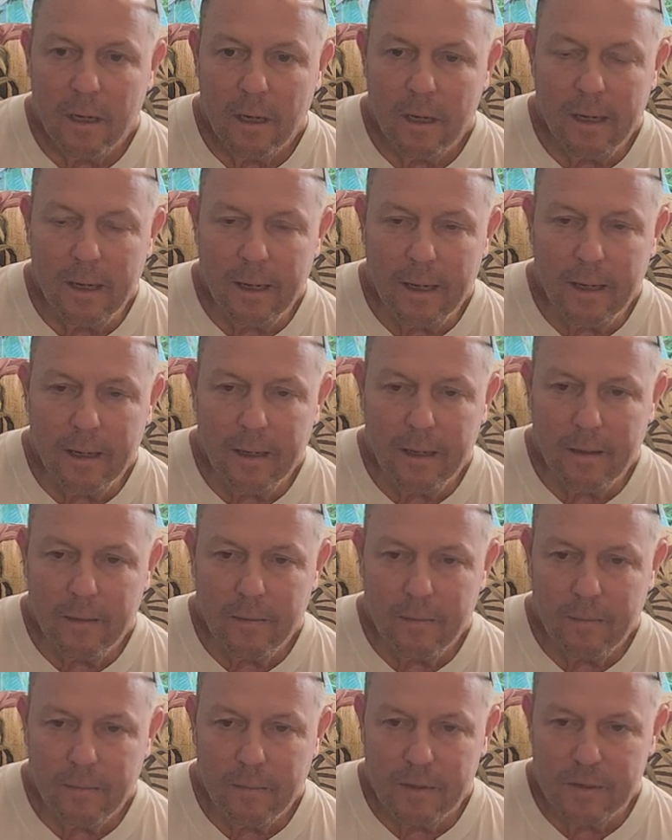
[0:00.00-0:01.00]

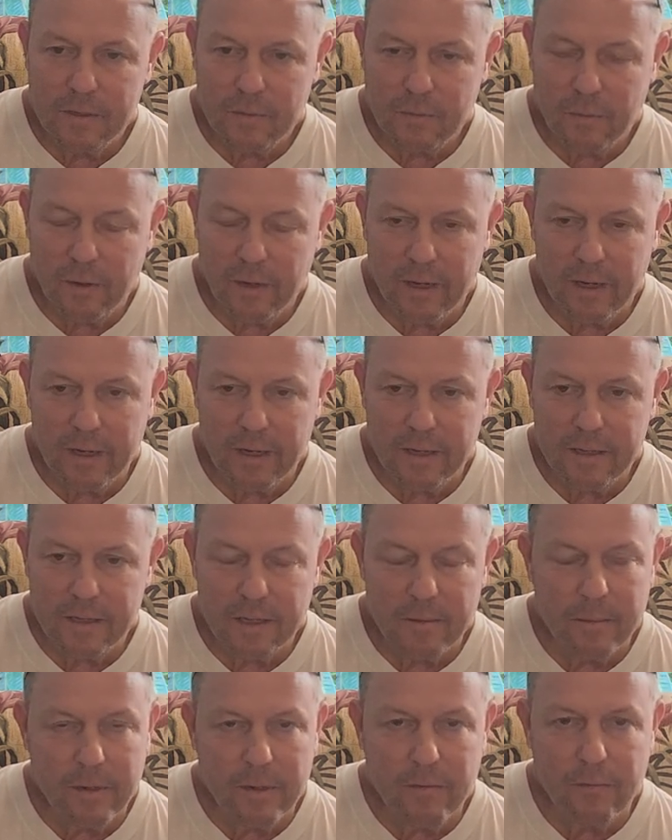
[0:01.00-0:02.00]
was what it is
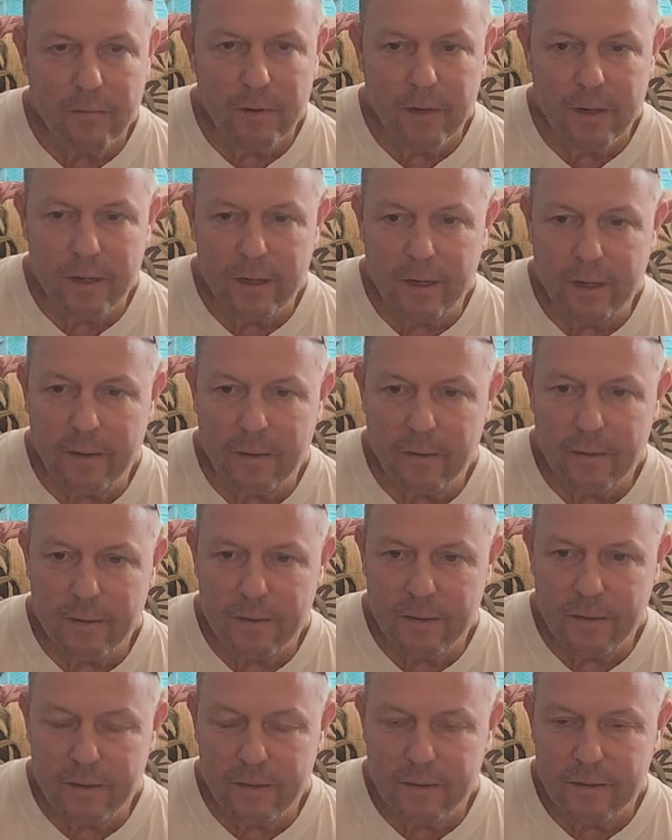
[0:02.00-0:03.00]
to be free, you know,
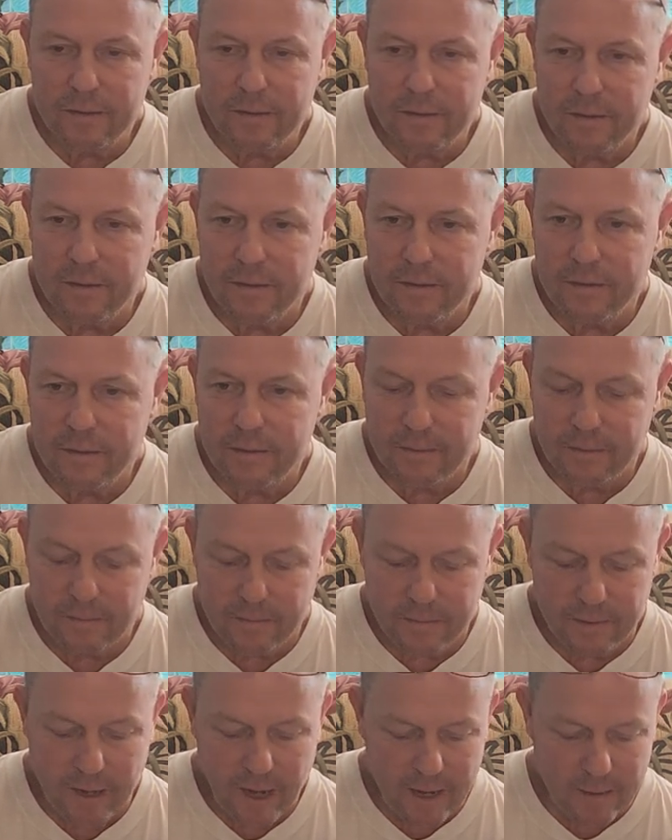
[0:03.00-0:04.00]
and
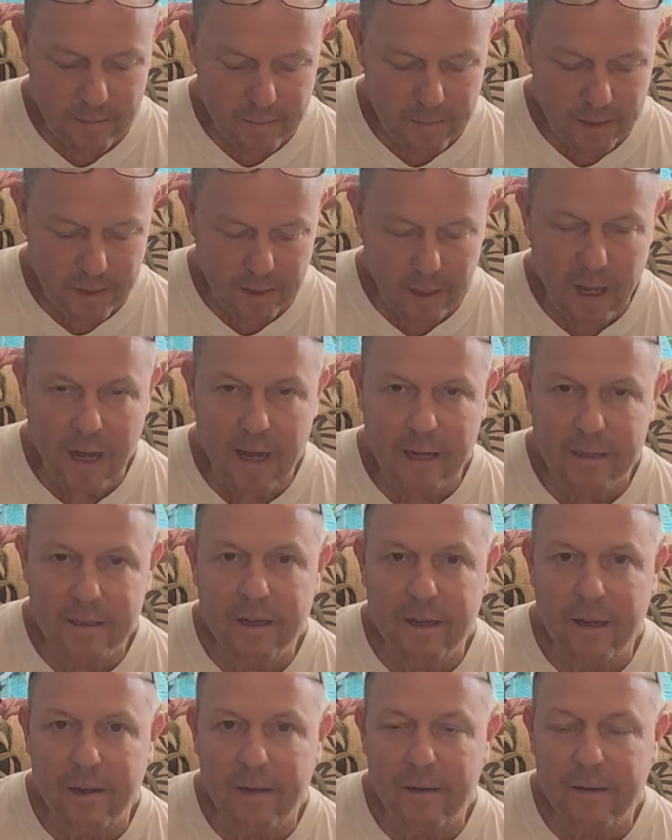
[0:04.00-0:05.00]
to not be locked
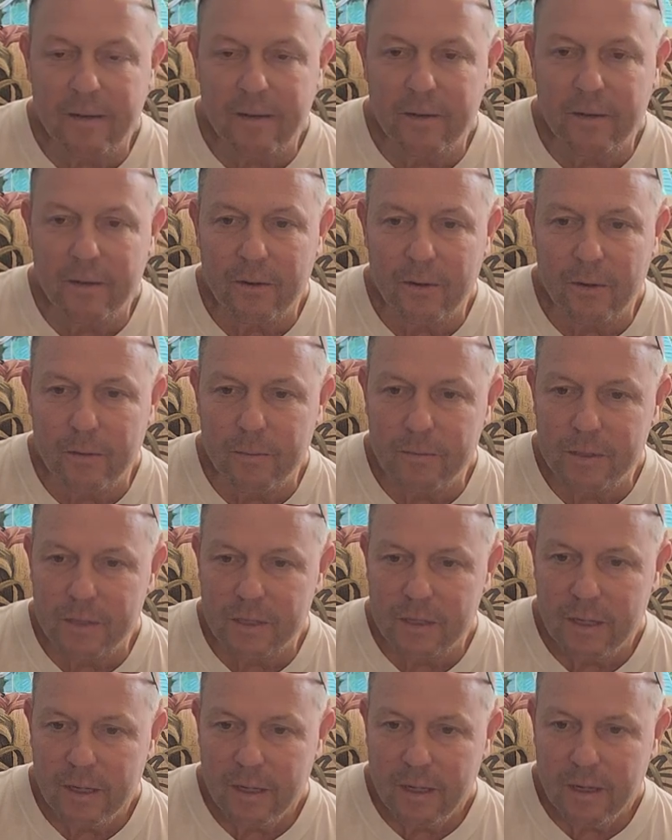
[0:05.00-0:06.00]
down in your homes,